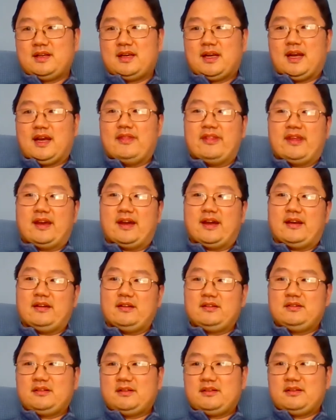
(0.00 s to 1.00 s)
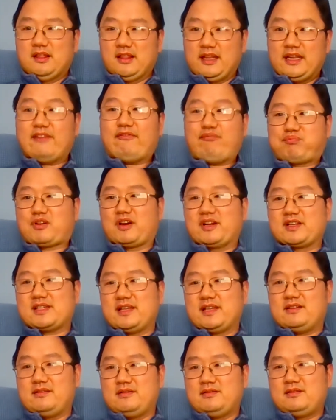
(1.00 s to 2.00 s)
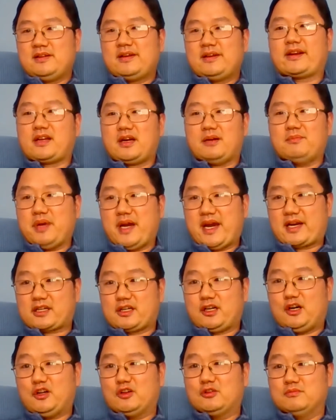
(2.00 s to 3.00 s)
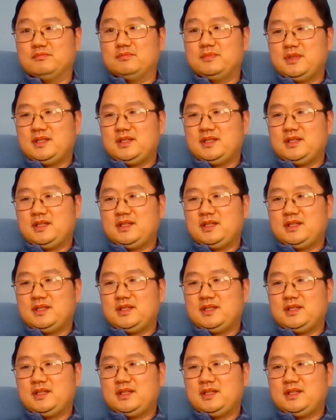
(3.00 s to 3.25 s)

and then leave prison and come back home